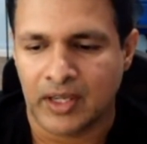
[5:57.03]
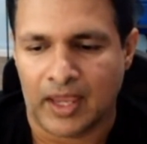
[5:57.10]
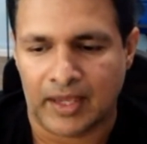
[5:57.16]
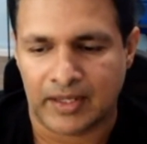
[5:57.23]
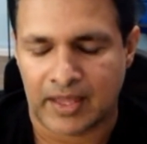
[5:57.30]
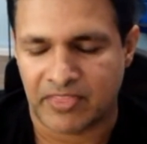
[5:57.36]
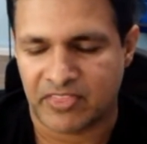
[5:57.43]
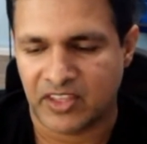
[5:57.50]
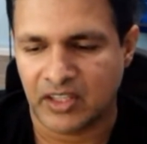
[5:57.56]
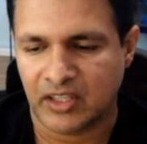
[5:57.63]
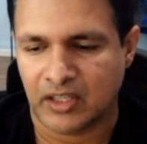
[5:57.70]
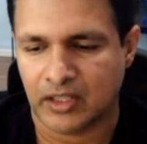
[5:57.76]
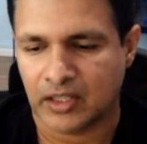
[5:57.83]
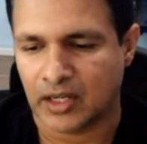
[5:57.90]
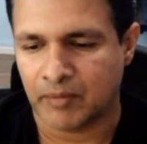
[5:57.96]
And I
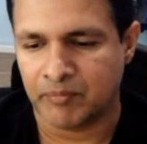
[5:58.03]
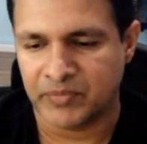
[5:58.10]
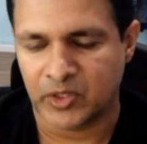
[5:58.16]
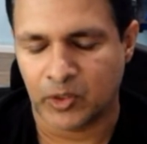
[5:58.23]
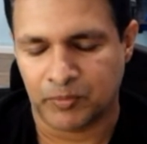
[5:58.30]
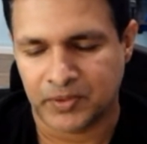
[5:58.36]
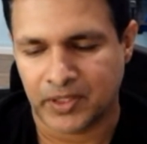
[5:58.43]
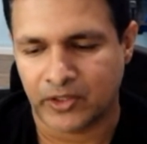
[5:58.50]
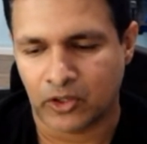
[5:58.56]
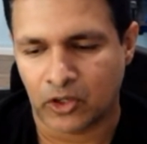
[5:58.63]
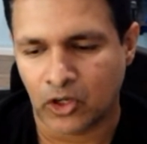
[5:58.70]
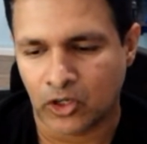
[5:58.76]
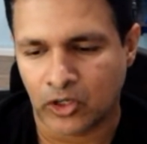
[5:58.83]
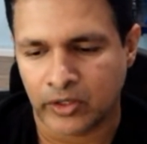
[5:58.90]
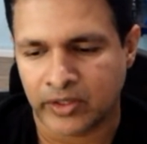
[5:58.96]
think um, you know play to
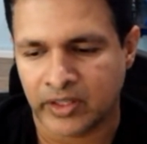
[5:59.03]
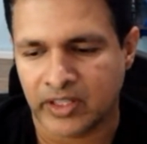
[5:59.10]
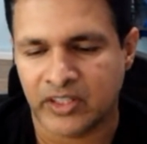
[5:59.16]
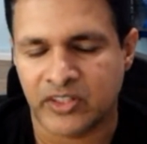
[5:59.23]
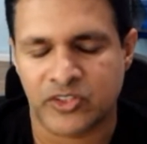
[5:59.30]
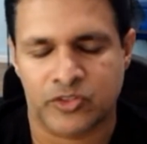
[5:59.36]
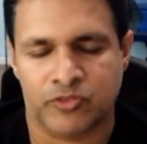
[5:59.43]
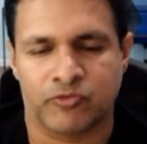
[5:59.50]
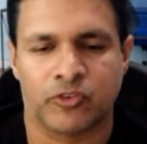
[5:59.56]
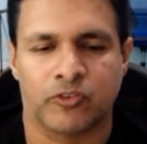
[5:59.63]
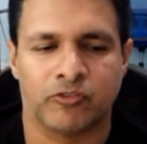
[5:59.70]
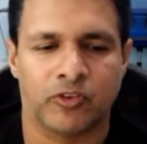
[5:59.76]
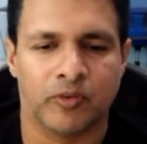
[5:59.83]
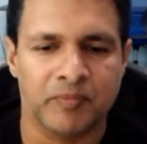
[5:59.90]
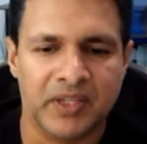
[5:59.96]
earn is for,
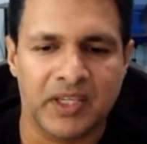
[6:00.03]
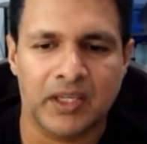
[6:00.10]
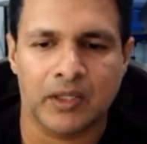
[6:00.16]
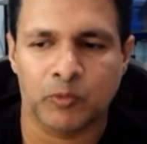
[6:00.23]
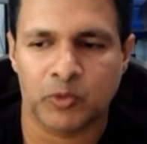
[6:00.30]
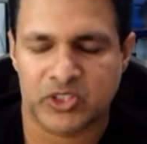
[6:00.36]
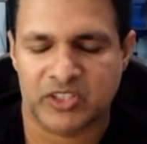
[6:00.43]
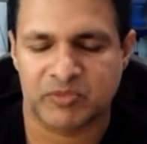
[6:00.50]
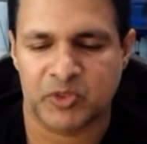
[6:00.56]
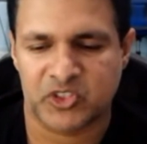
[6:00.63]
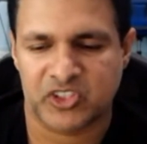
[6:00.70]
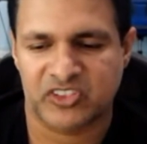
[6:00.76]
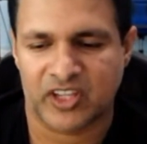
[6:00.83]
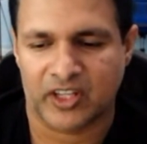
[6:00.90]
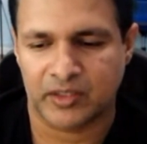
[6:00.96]
for me and what's most
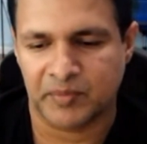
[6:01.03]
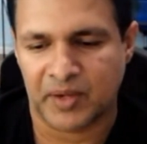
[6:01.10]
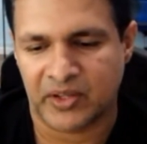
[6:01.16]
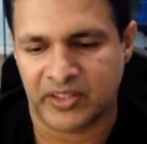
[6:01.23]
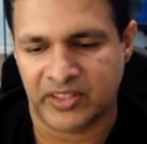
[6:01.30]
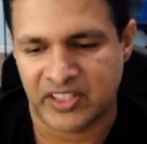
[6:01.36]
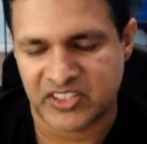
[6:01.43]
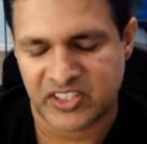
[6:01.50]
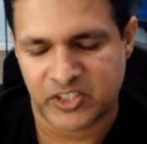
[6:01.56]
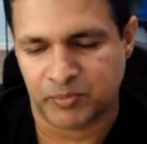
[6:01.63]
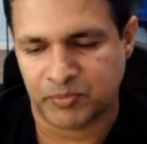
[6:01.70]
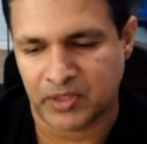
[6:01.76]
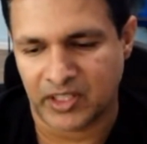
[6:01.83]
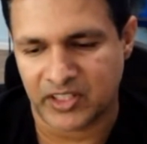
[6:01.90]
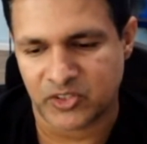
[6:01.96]
exciting about it is it's a
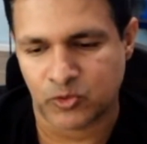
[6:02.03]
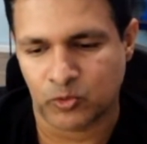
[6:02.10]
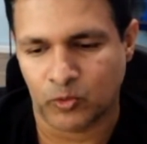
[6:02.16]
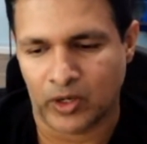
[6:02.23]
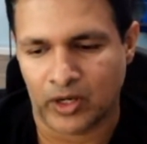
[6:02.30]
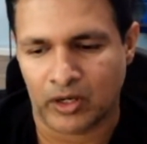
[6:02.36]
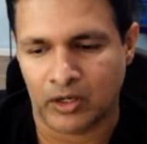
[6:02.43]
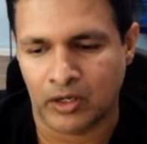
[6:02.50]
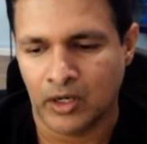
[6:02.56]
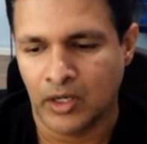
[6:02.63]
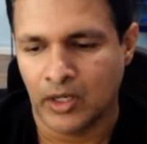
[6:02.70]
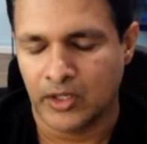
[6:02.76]
place where